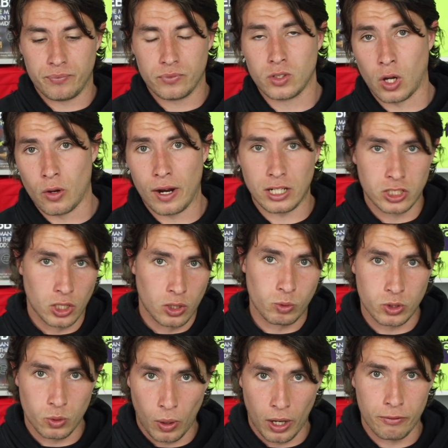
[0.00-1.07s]
Direction
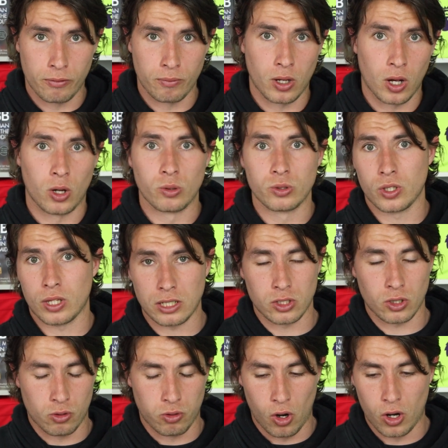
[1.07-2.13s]
was away from goal, so that's a
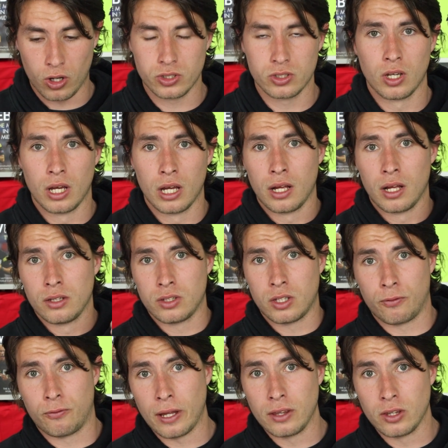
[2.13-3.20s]
cross.
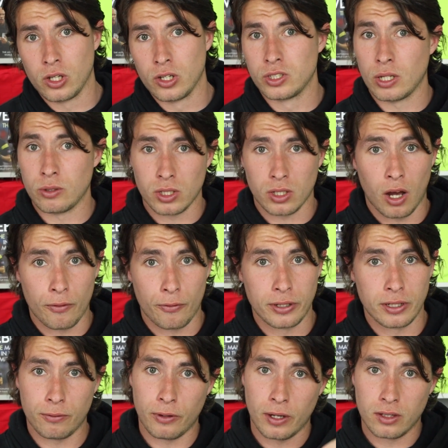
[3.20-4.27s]
Defenders, there was a covering
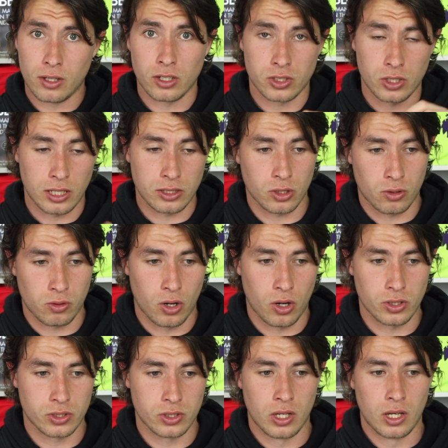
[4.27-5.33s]
defender, so that's a
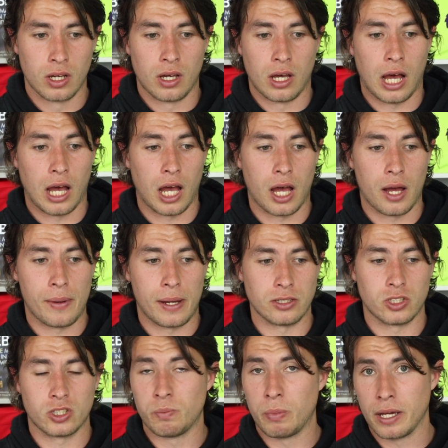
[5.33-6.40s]
cross. And
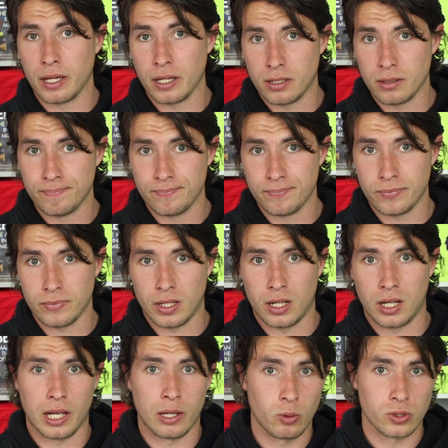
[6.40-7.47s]
speed,
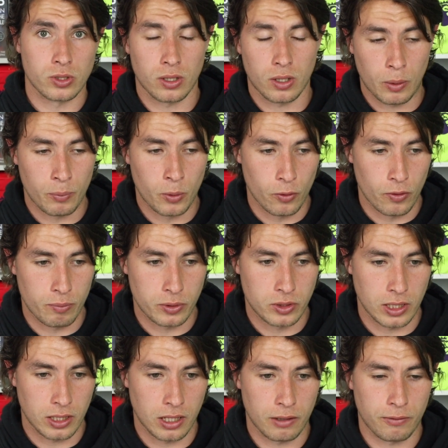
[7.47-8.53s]
he wasn't moving
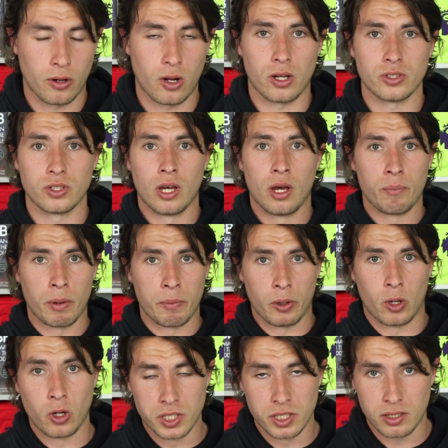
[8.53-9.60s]
particularly fast. But
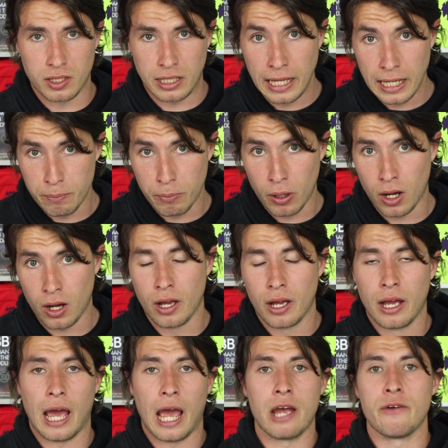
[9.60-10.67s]
because it's the keeper,
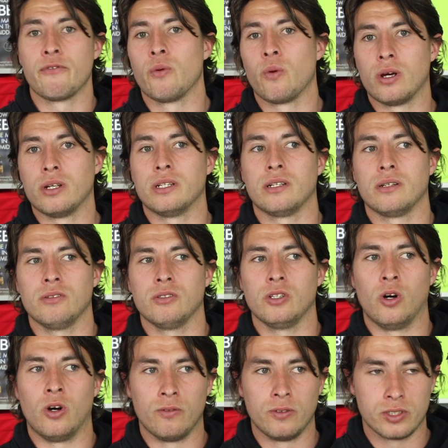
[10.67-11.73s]
everyone,
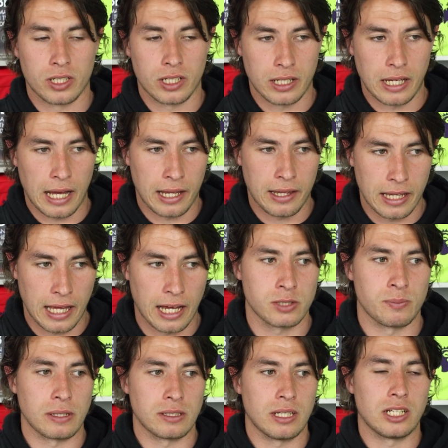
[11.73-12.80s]
obviously, the
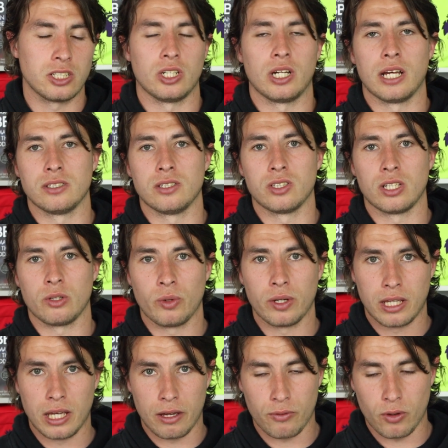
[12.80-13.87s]
expectation is that we
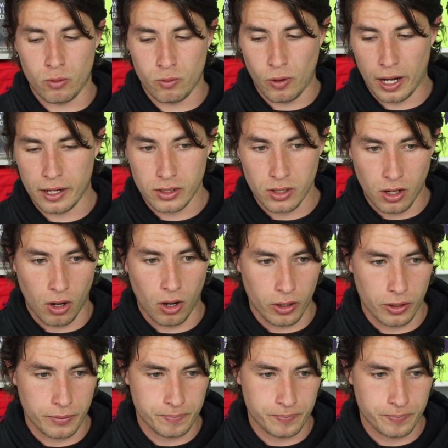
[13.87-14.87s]
give a red card.